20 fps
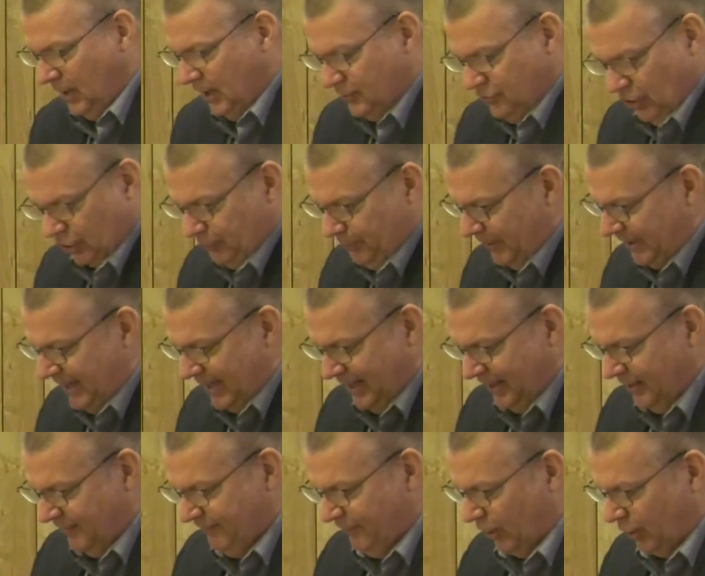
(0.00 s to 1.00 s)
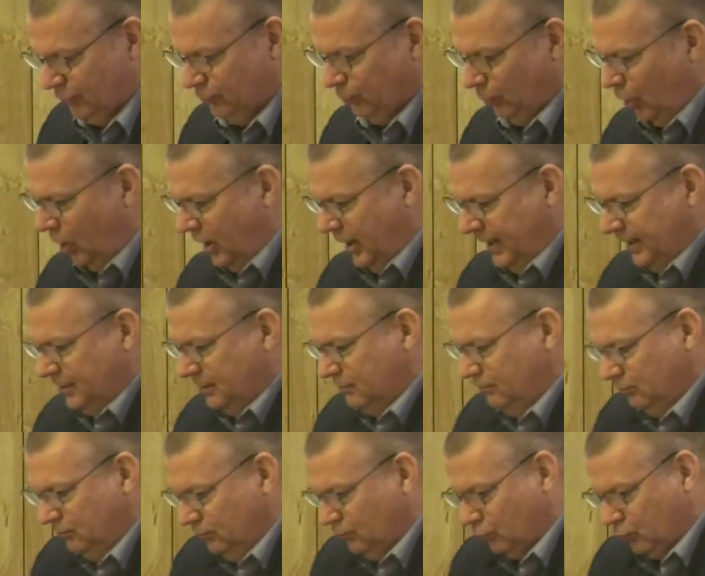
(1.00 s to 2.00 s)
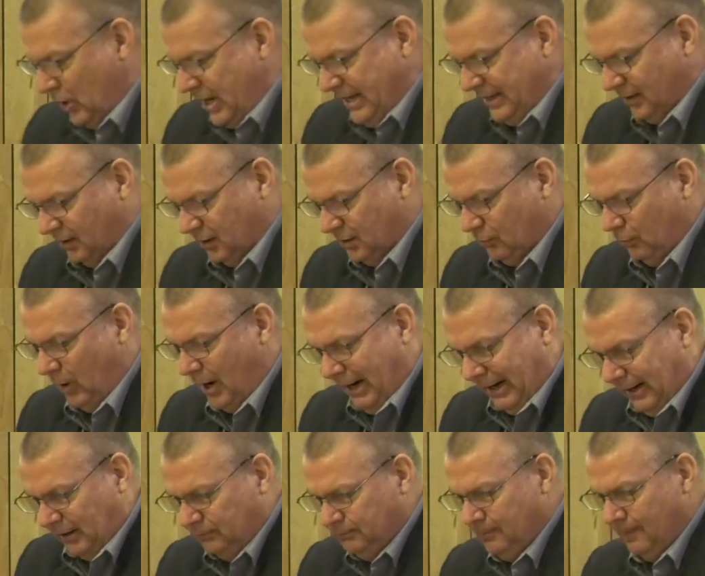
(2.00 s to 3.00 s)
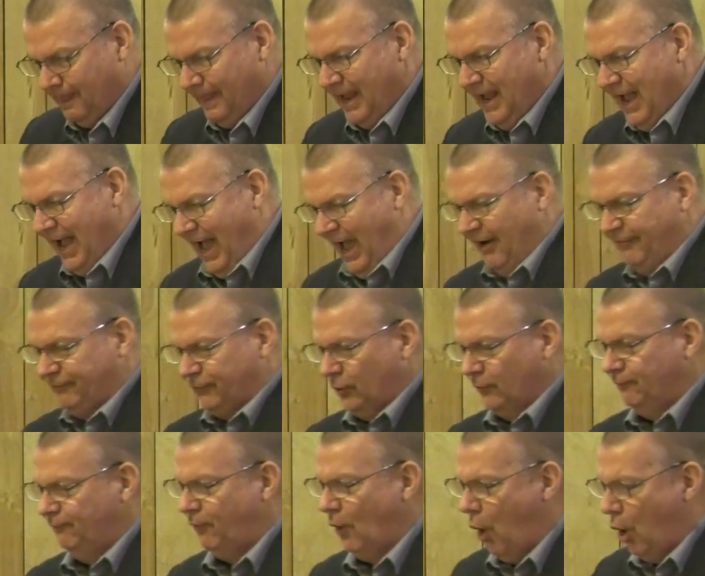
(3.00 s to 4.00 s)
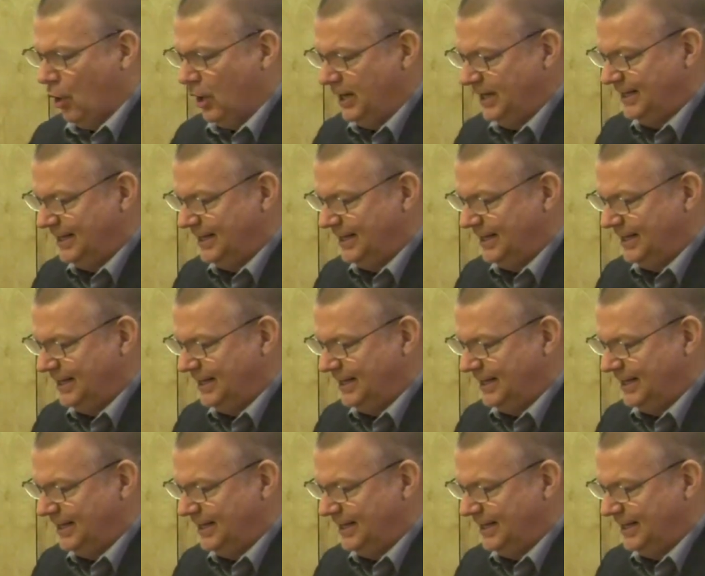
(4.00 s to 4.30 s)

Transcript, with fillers: just begin in verse 1 and read a little while. After 40